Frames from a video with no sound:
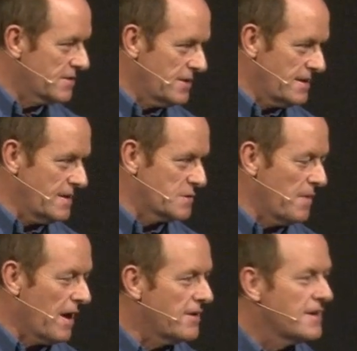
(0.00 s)
30 years
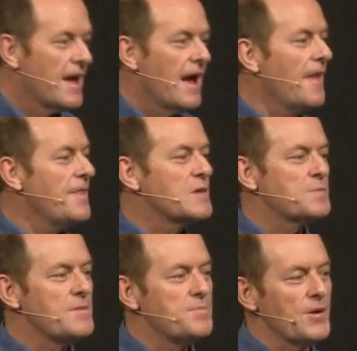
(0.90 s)
married. And there's
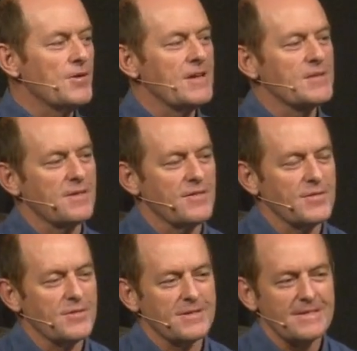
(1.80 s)
been periods where I
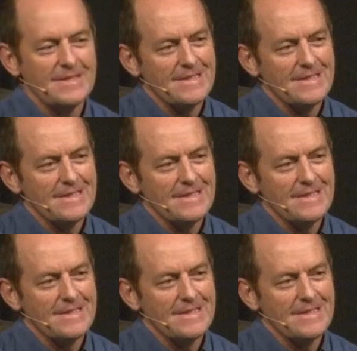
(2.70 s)
thought,